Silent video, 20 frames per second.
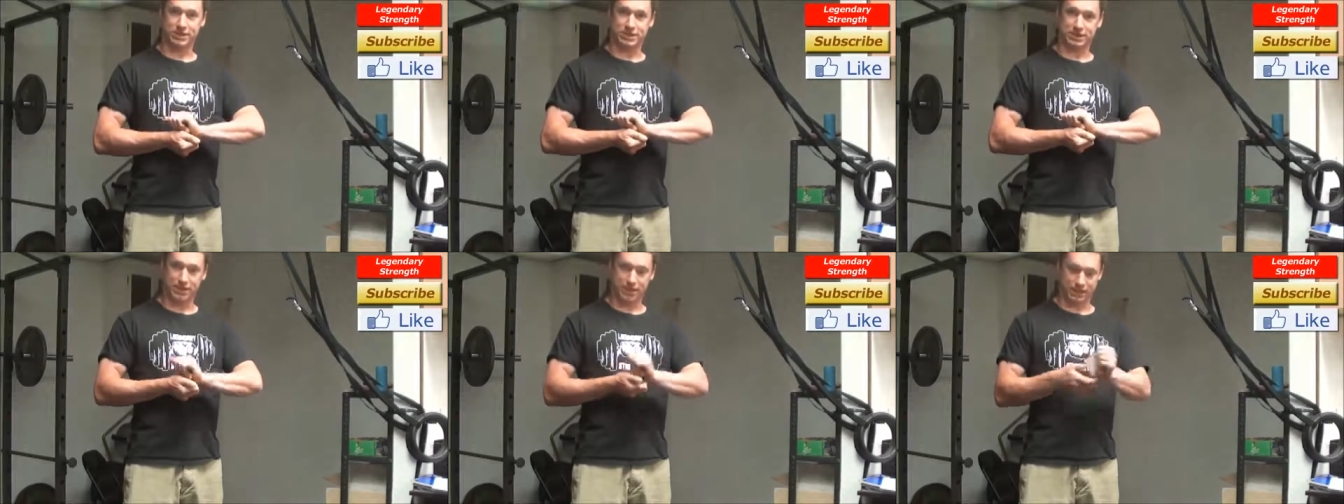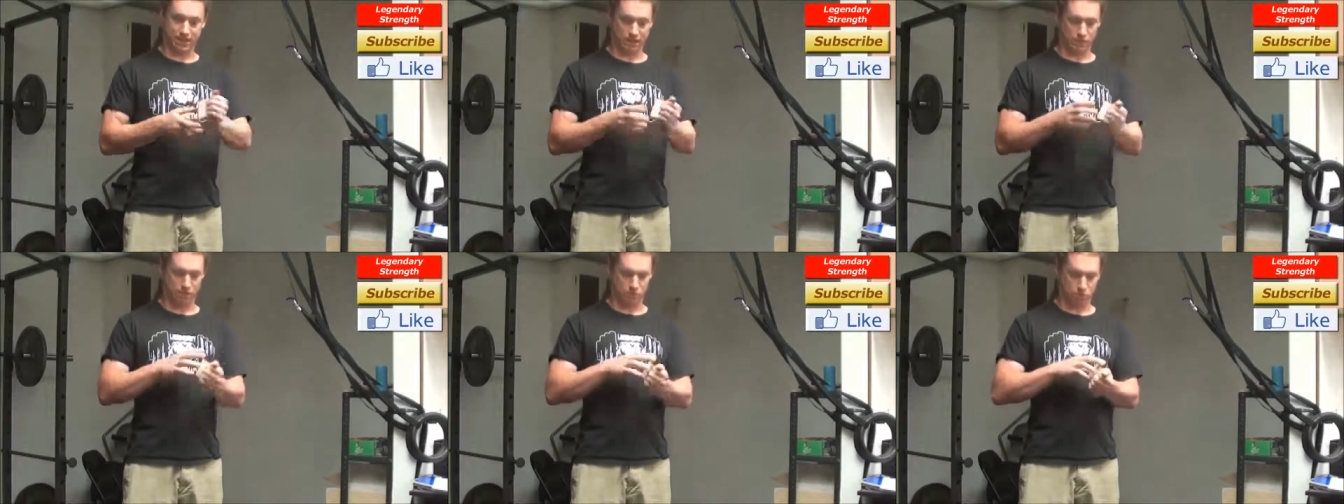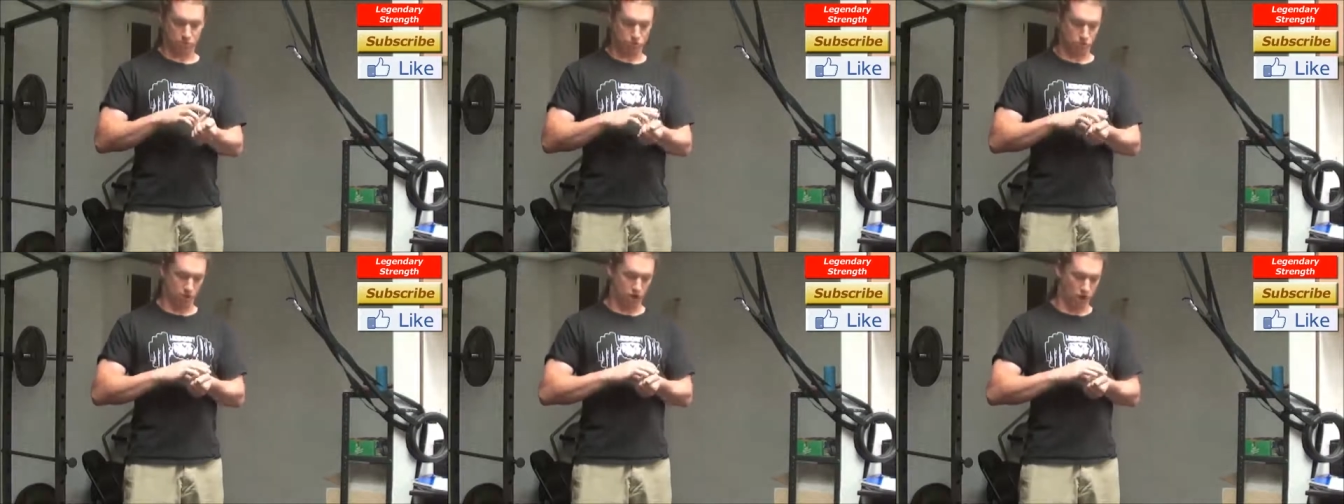is seen
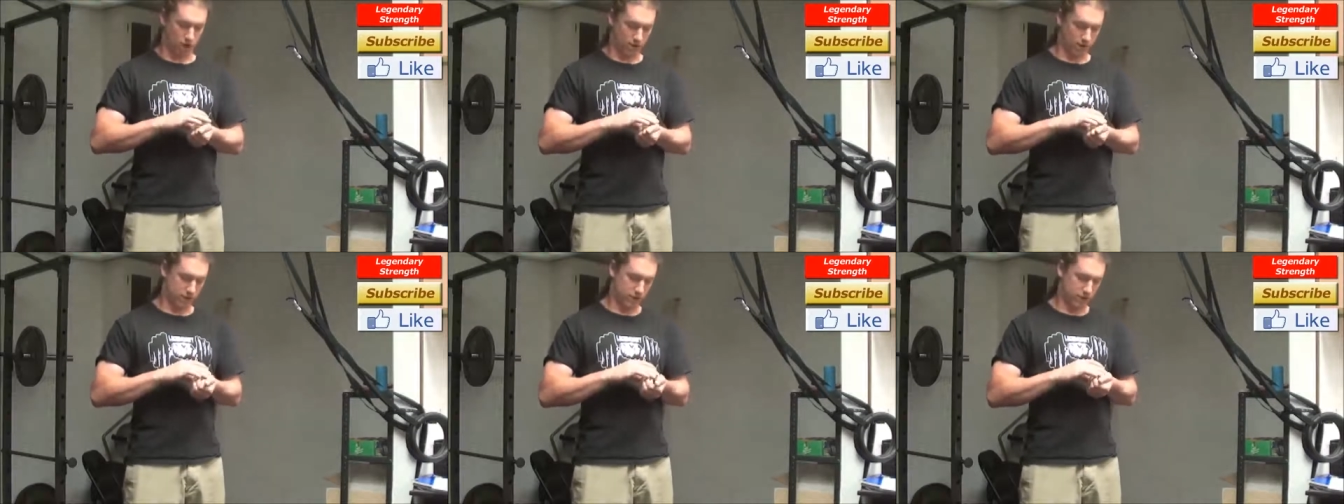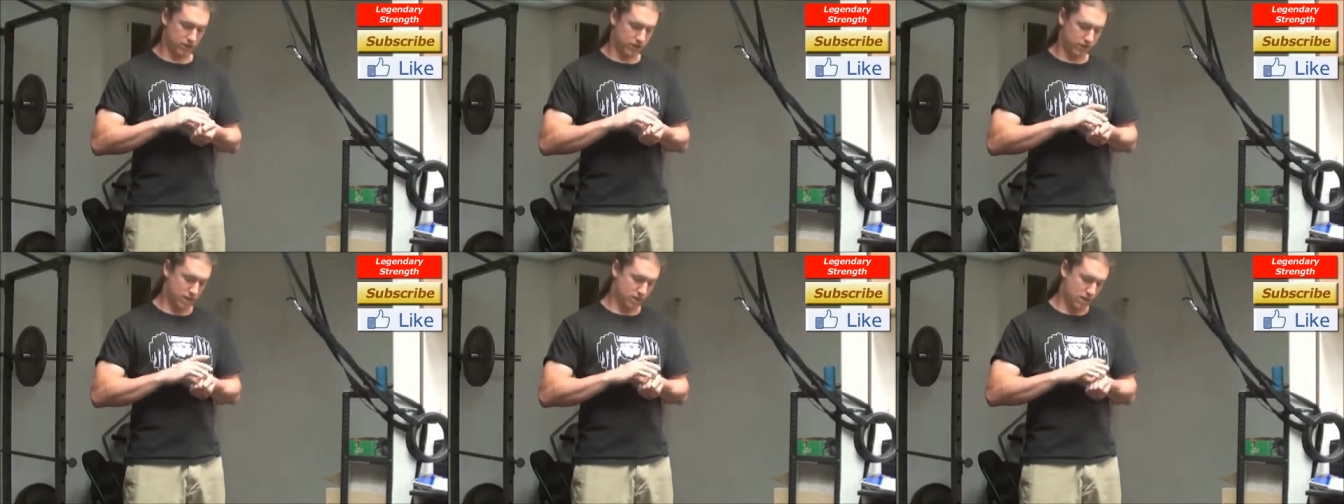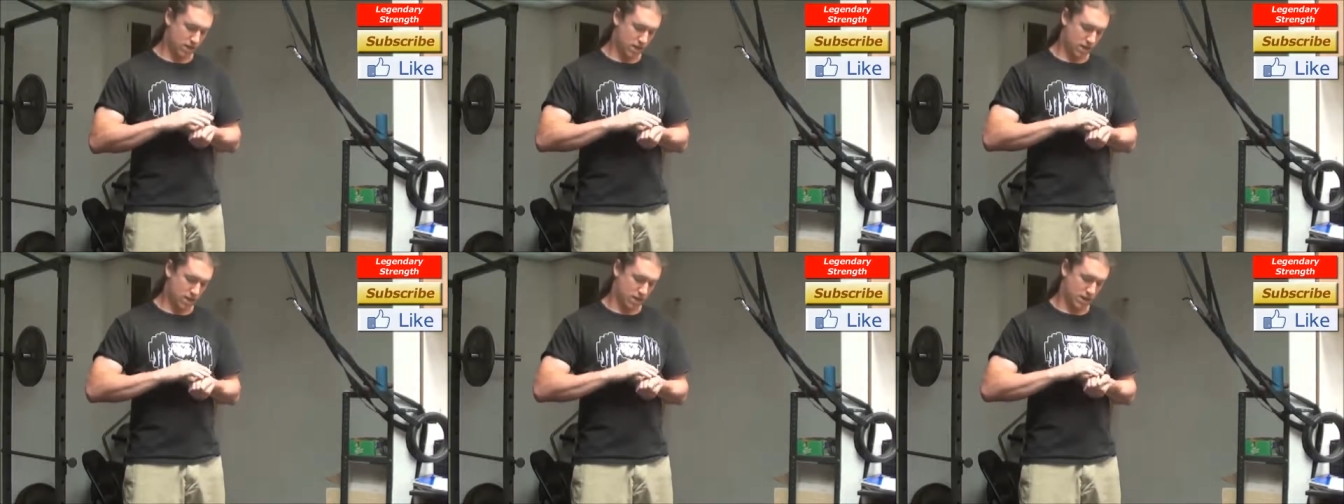more often.
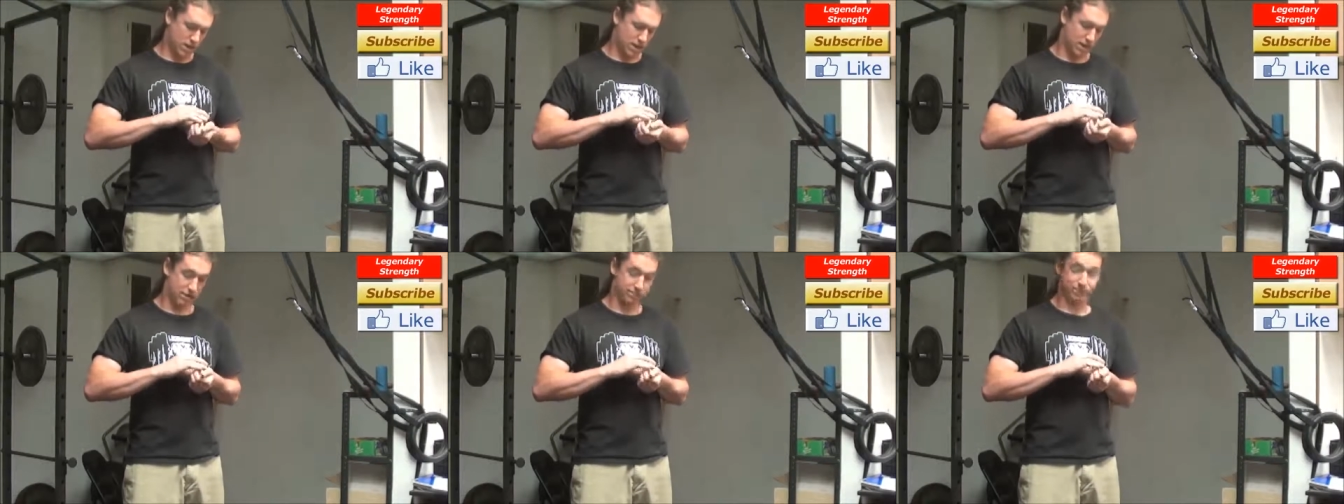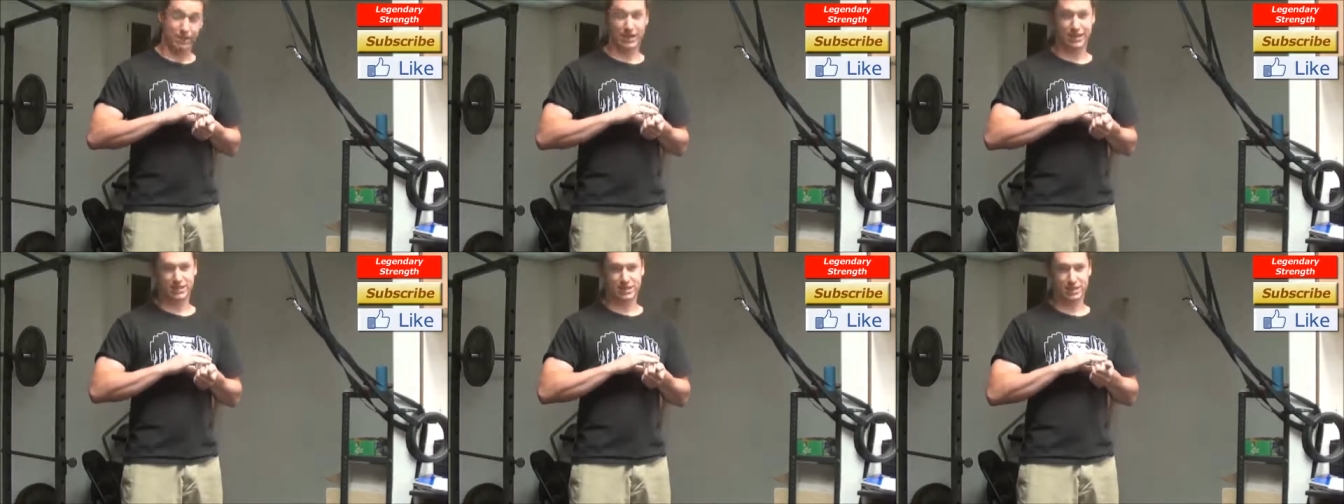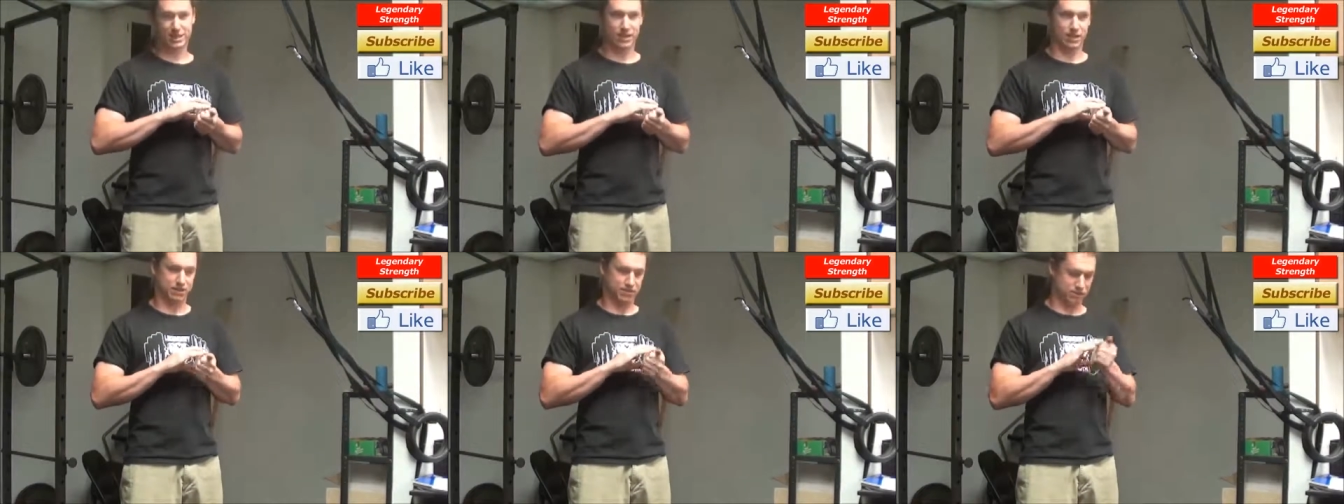
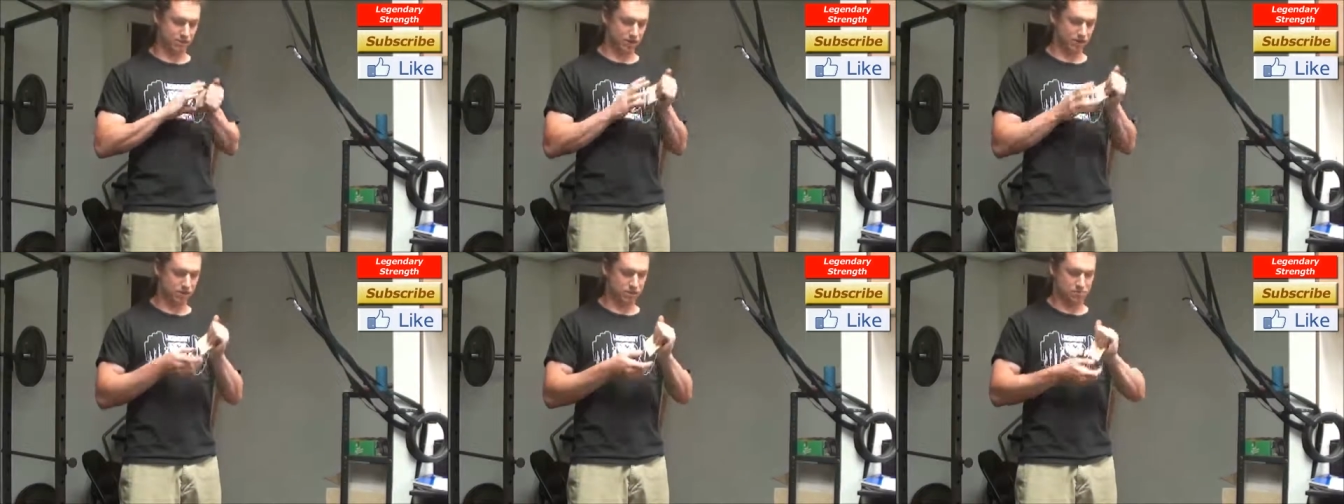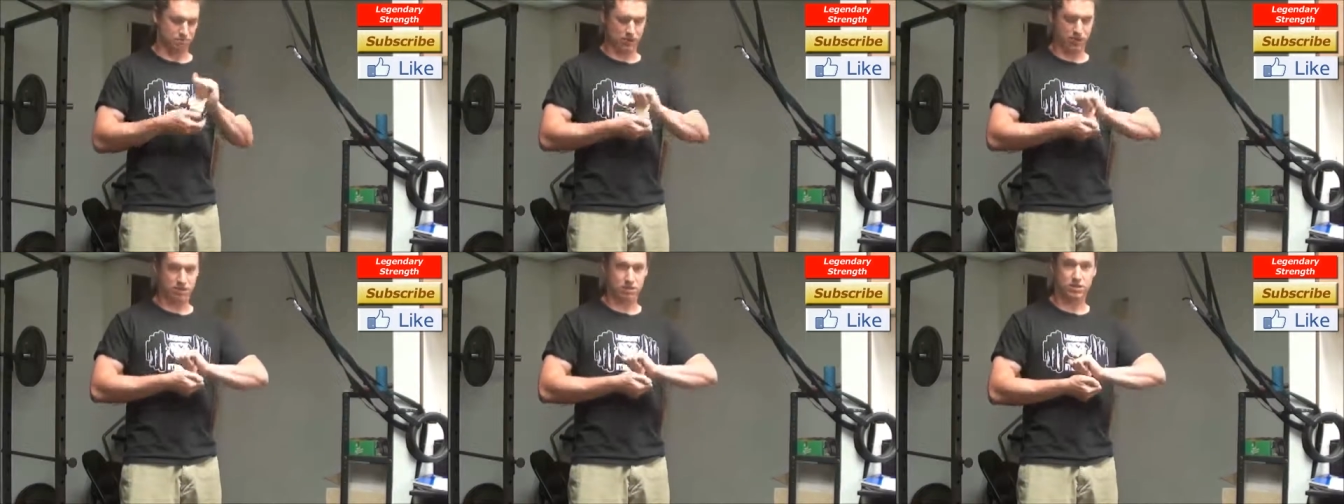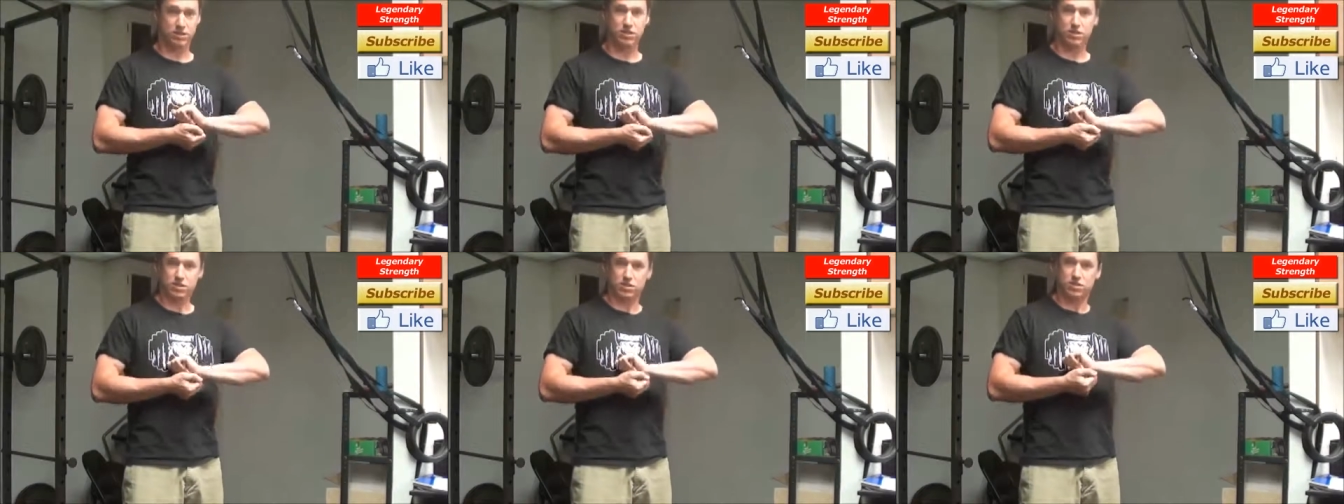Actually, not as
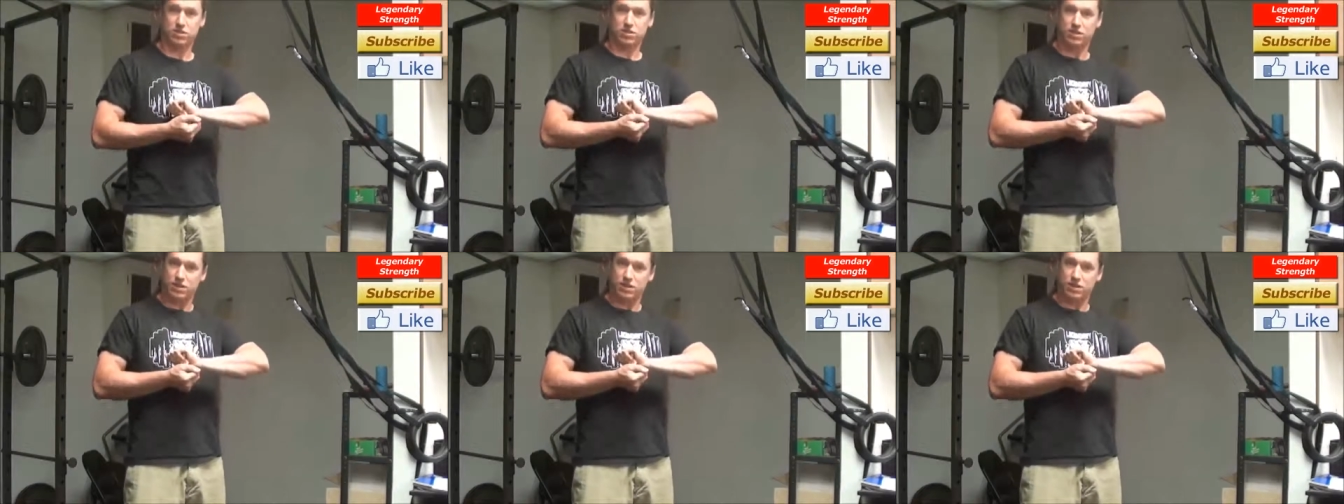much